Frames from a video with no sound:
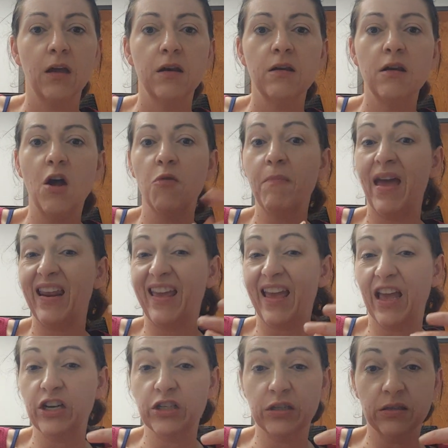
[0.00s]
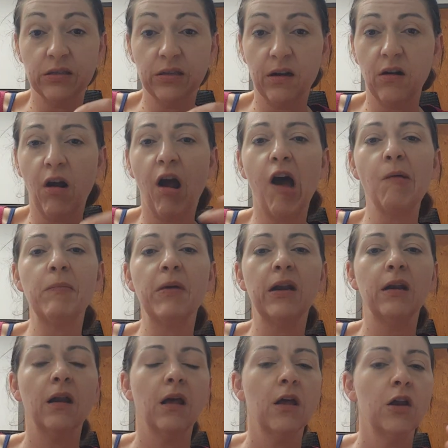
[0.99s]
medications that are
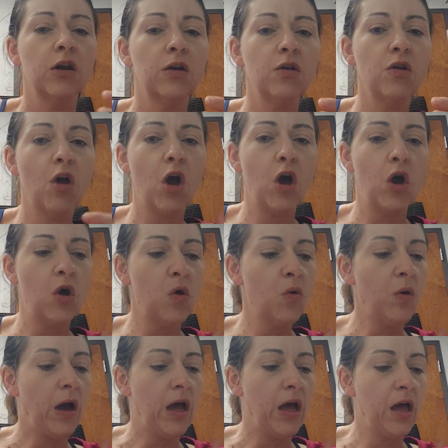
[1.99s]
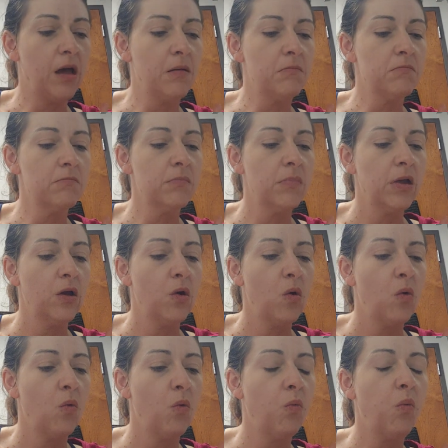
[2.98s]
common. Know
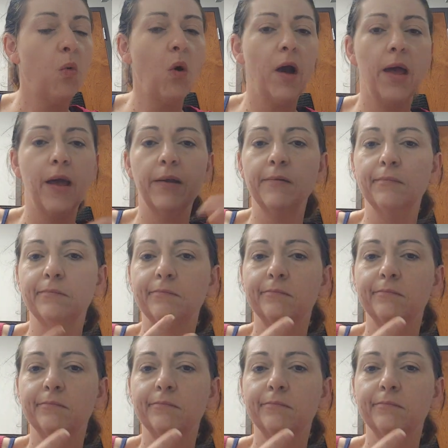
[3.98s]
what